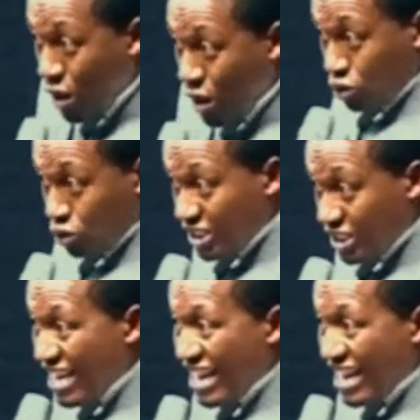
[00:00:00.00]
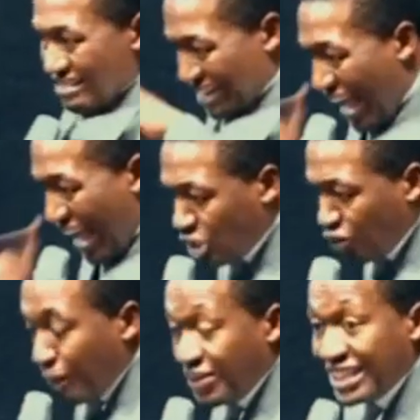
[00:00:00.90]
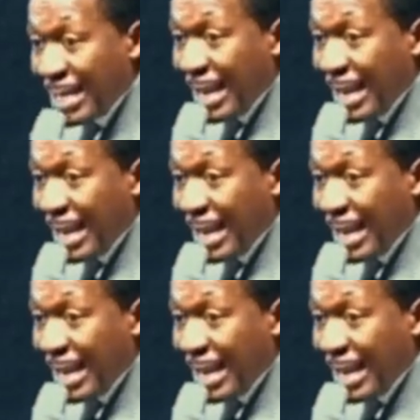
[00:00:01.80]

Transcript: But notice, rise from that